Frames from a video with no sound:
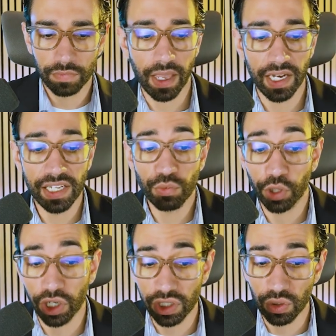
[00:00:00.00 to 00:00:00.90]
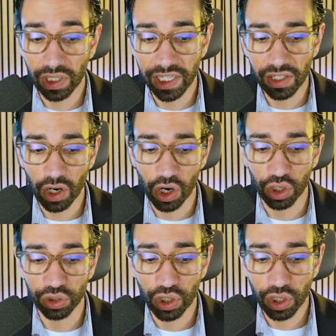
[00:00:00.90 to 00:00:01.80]
And then we're going to click
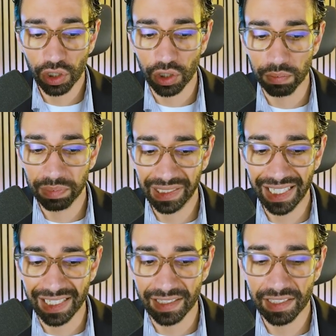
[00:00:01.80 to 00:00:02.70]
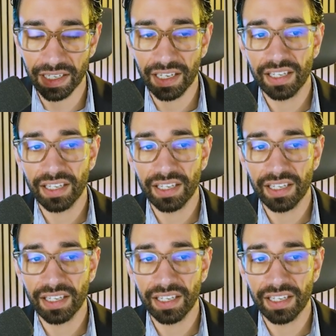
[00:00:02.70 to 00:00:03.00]
on Complete.